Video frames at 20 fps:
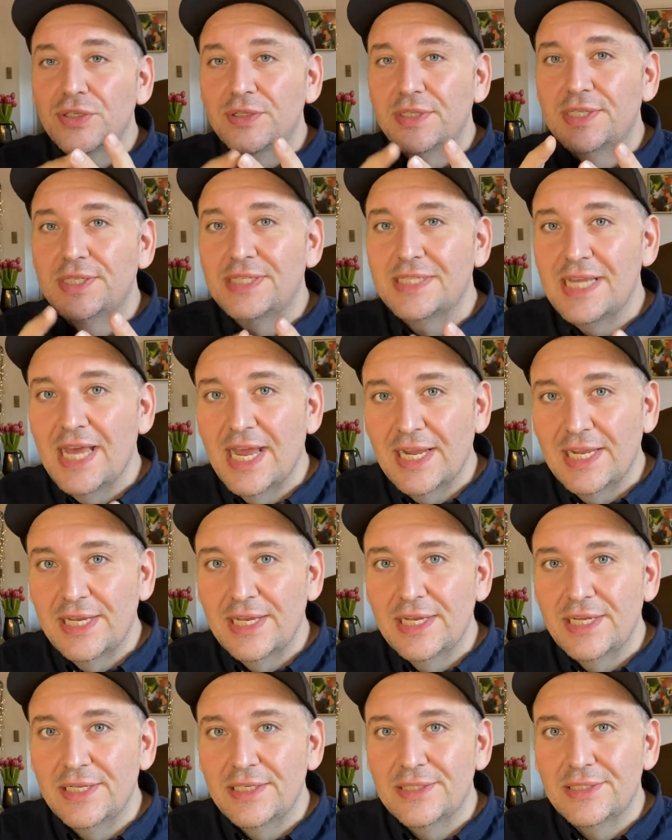the
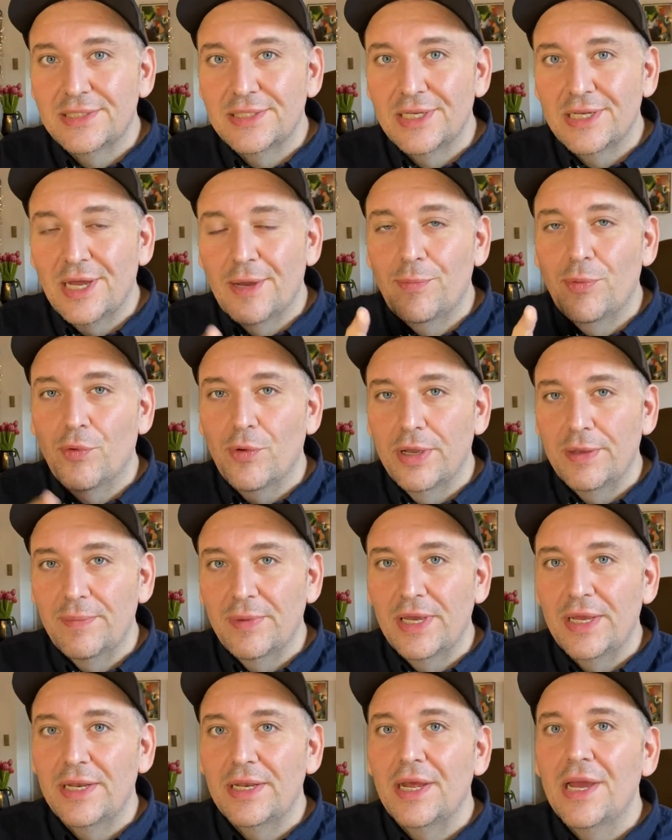second
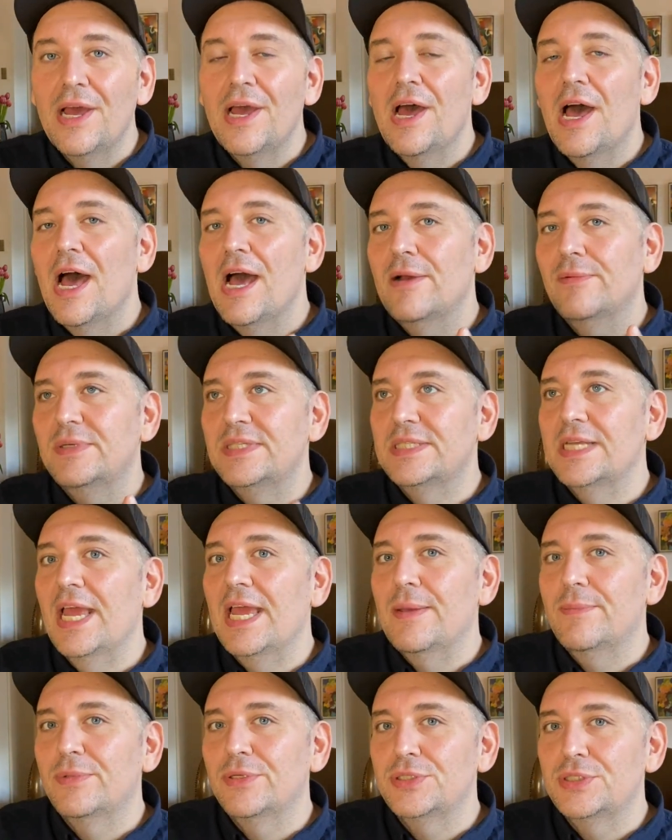appointment, I was
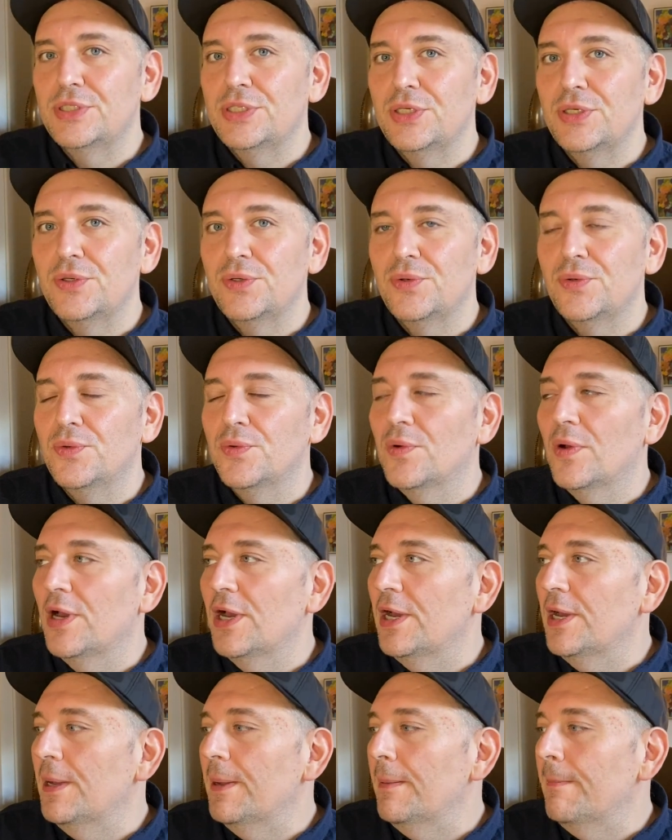able to
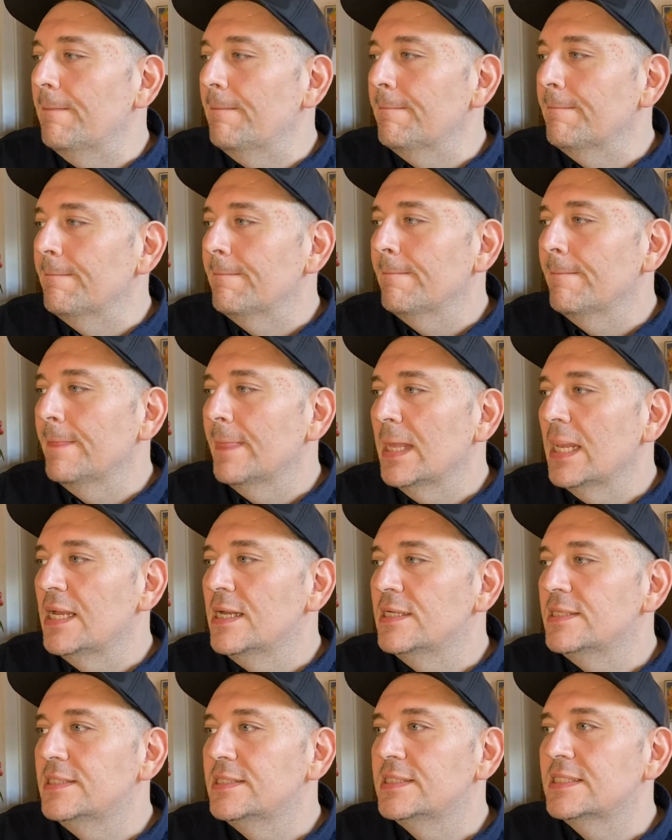
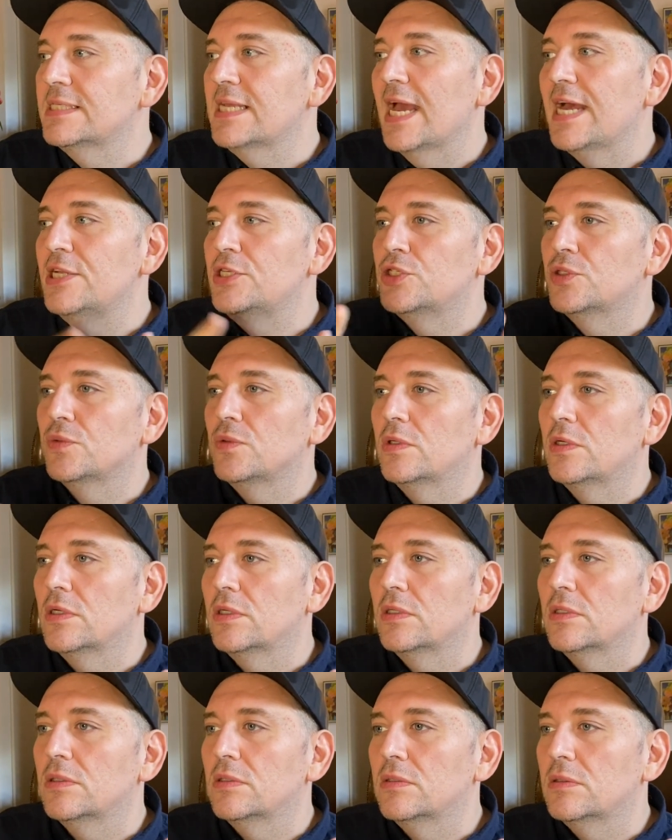
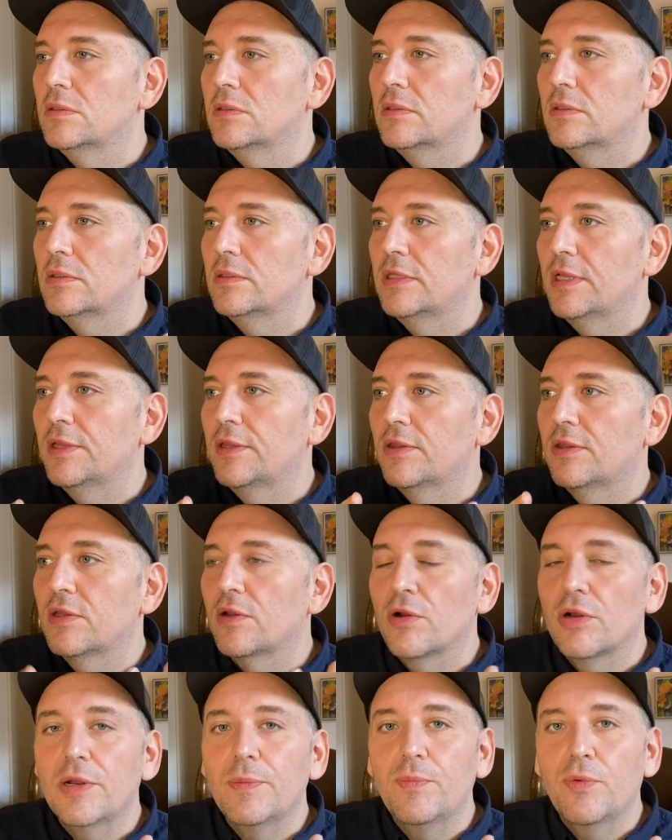schedule the
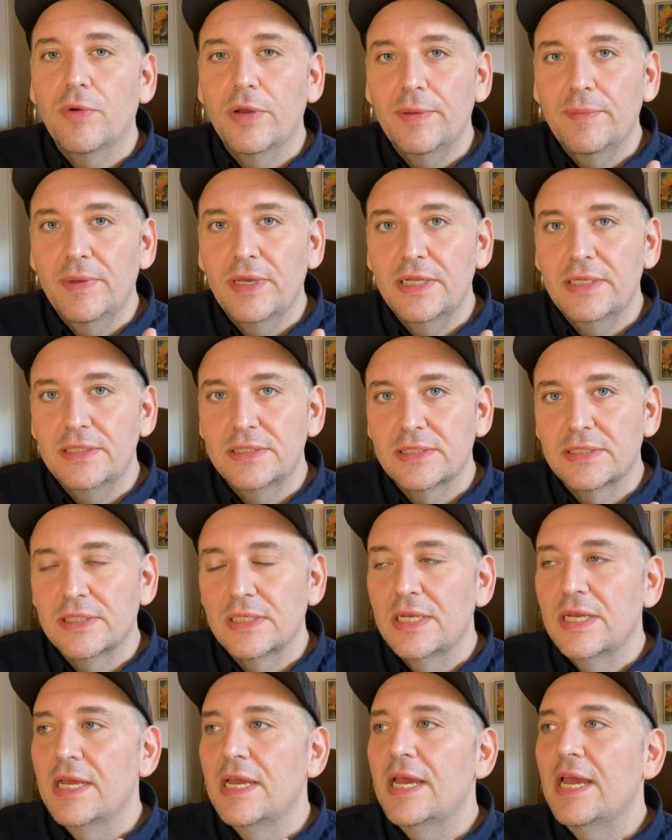third appointment.
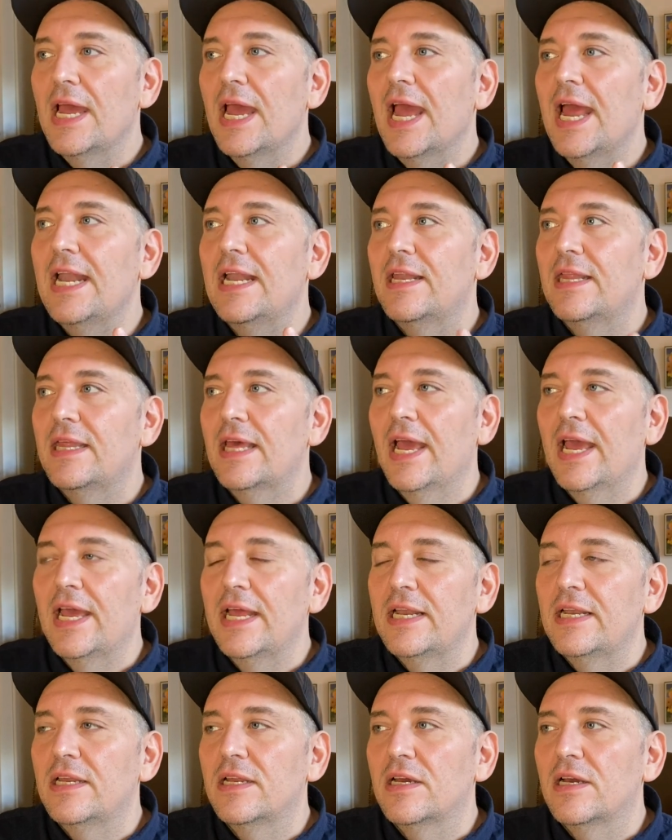And
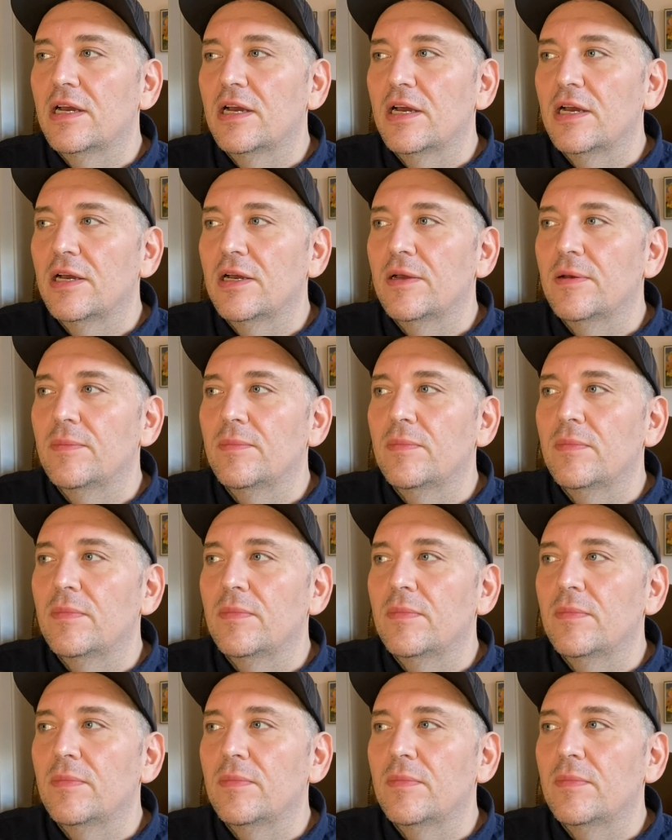then I